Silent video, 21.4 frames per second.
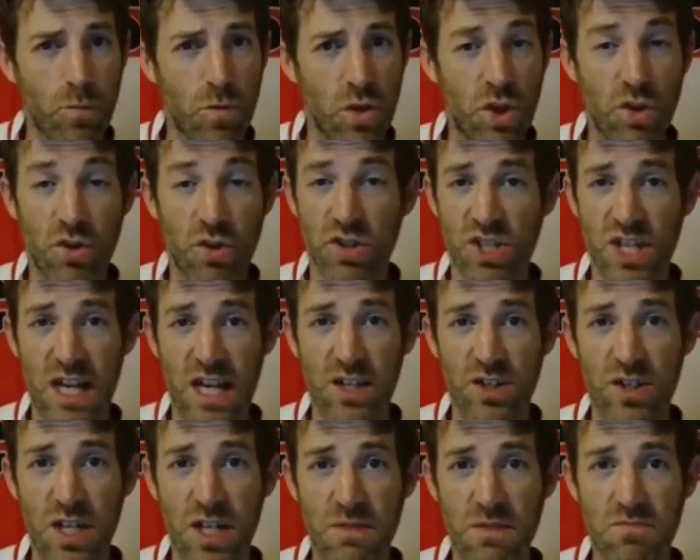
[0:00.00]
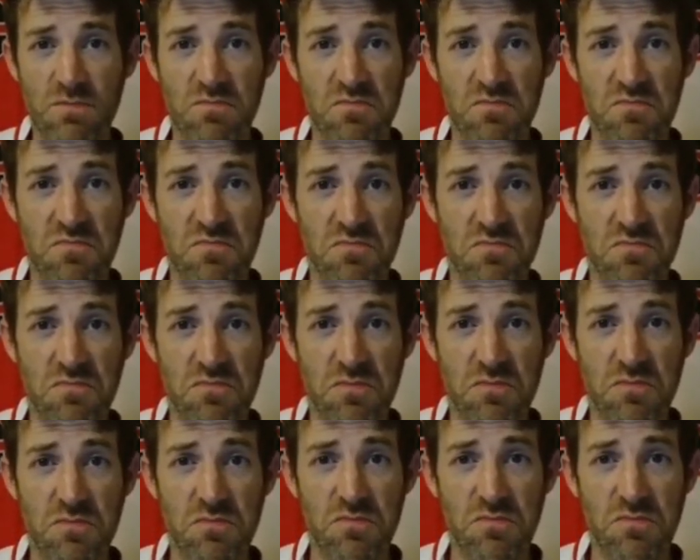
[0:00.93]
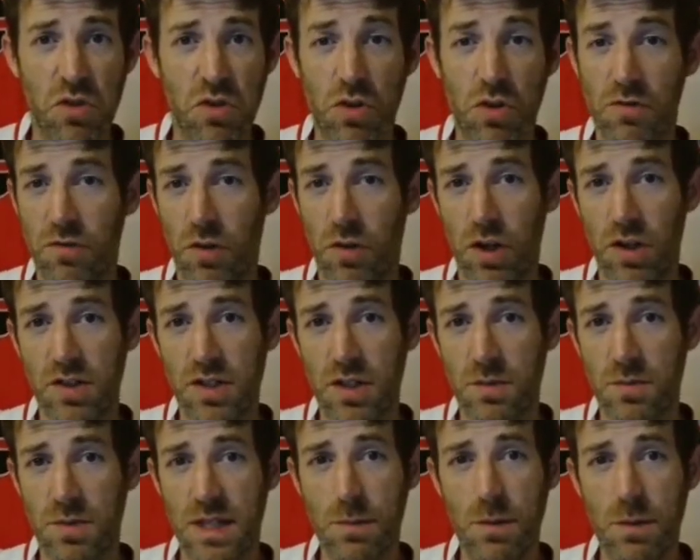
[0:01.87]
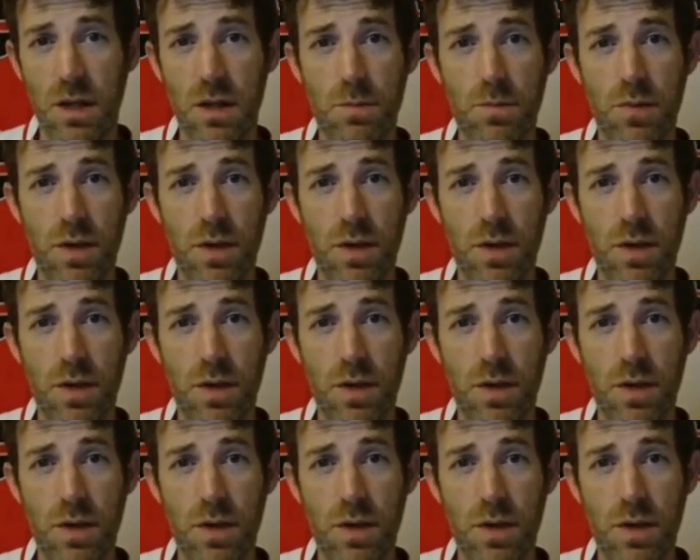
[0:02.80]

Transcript: You can challenge it. You can follow some similar,